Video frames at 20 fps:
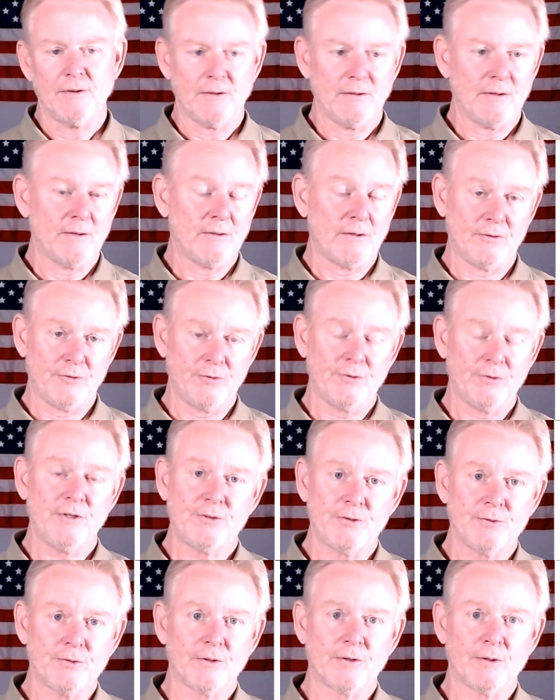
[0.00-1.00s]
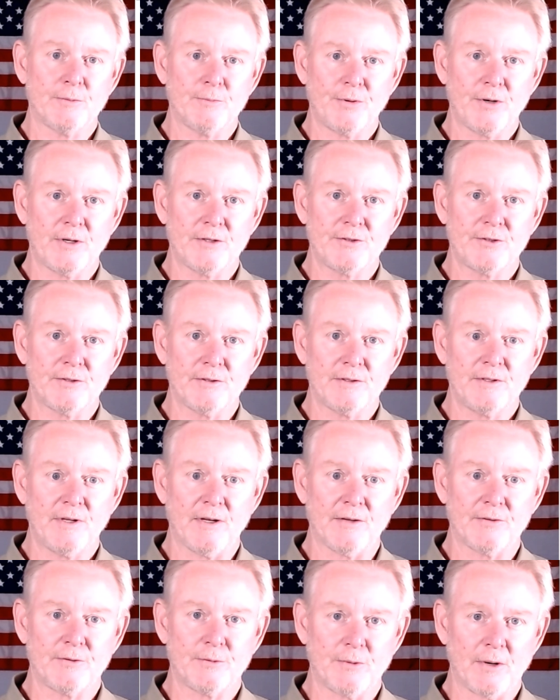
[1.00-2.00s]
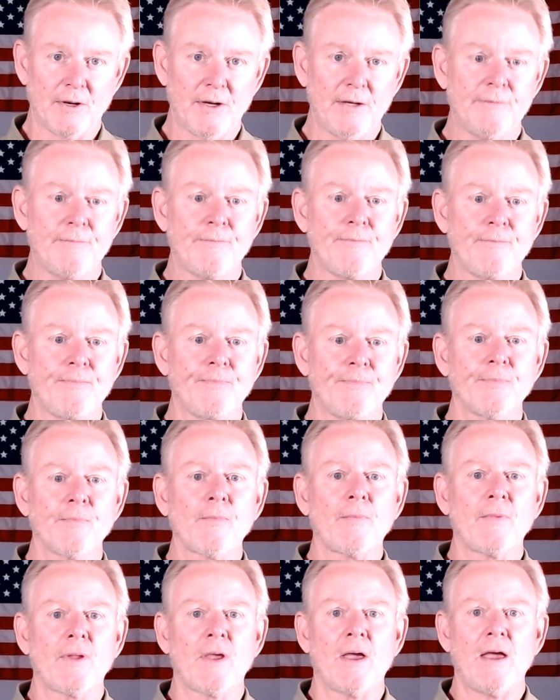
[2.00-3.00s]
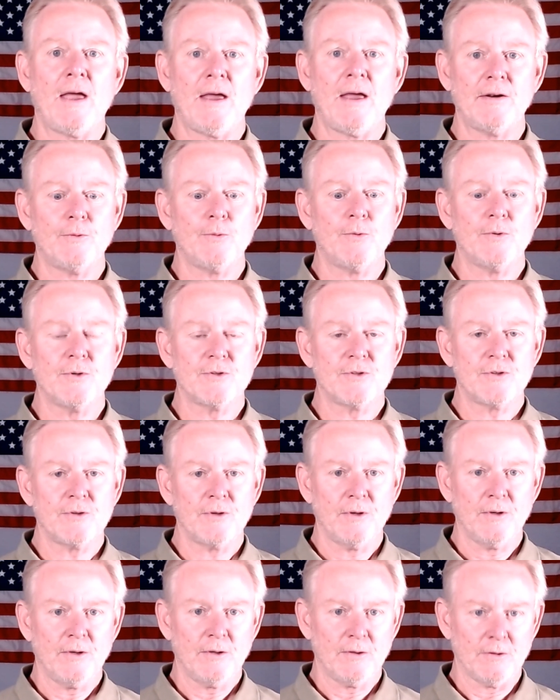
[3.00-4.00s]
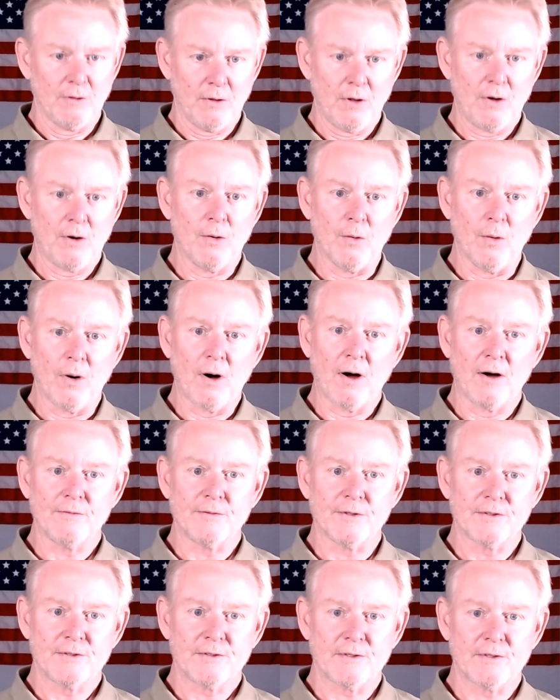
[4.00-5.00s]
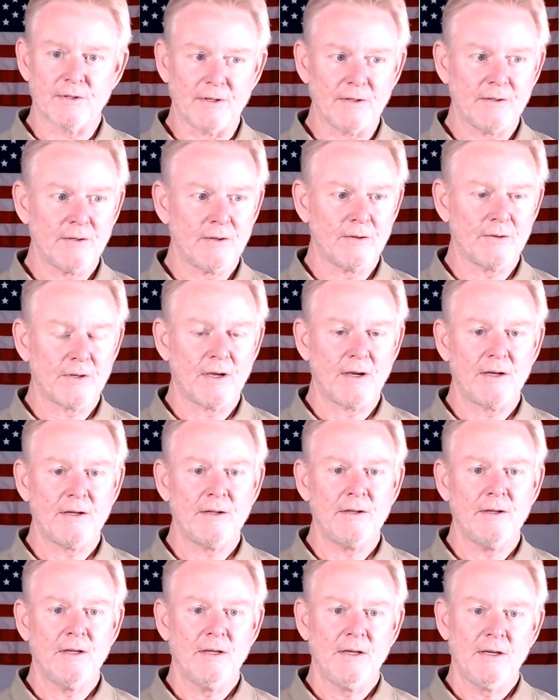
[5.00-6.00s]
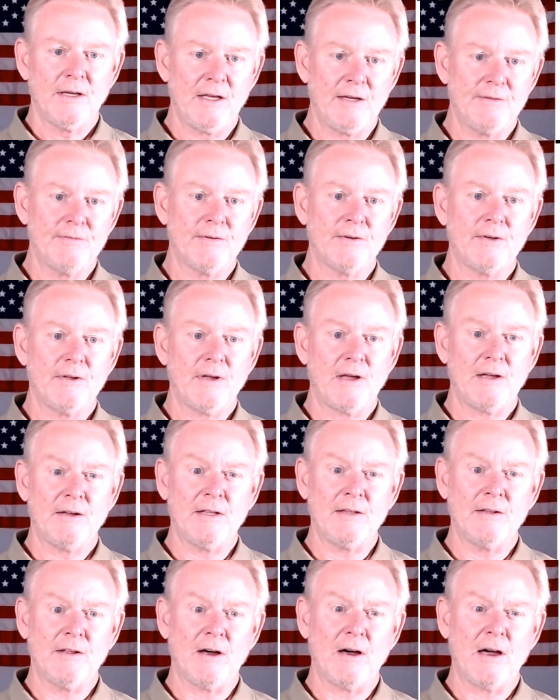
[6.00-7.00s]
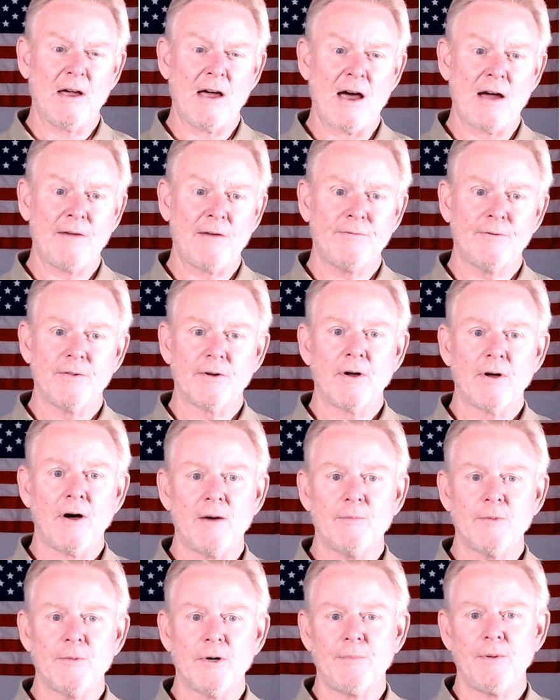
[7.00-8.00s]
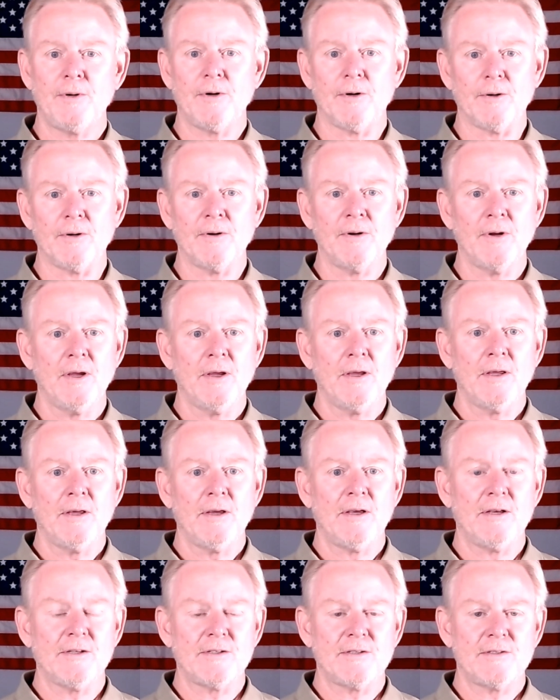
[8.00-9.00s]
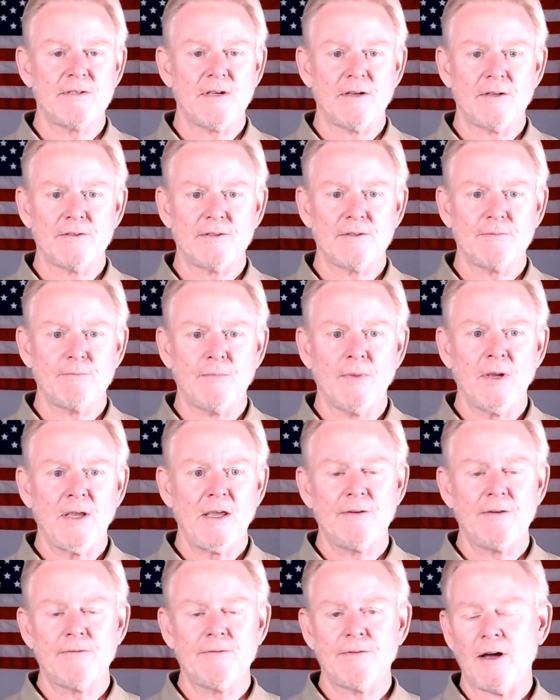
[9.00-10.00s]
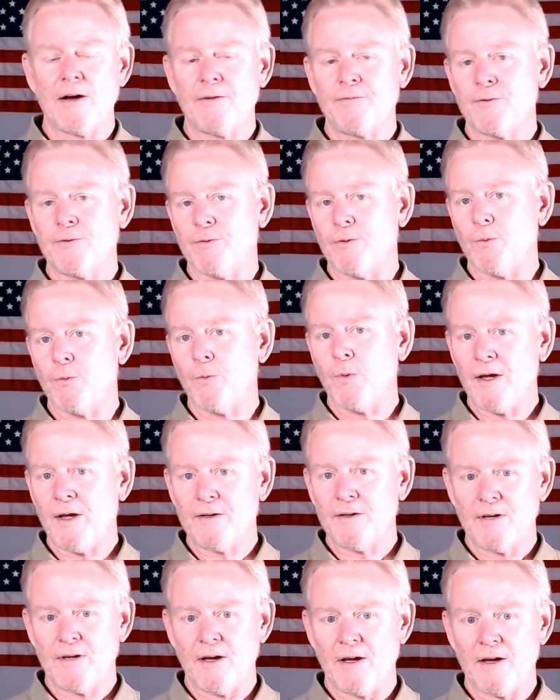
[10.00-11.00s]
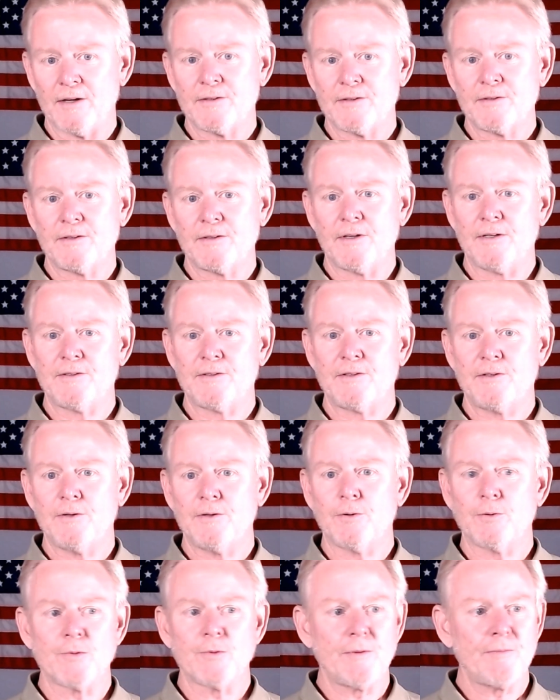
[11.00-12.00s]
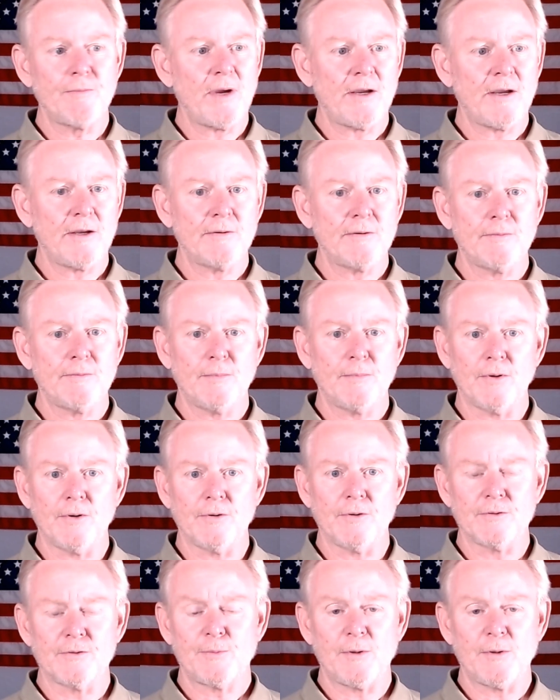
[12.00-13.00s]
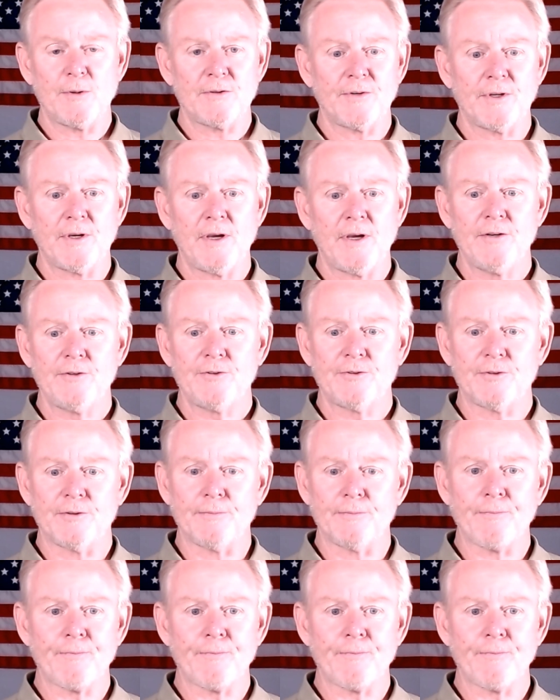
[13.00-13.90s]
A traditional compression test, right? And it was low, obviously, okay? Even after the comma up here, it says even after the wet test, it still remained below specification.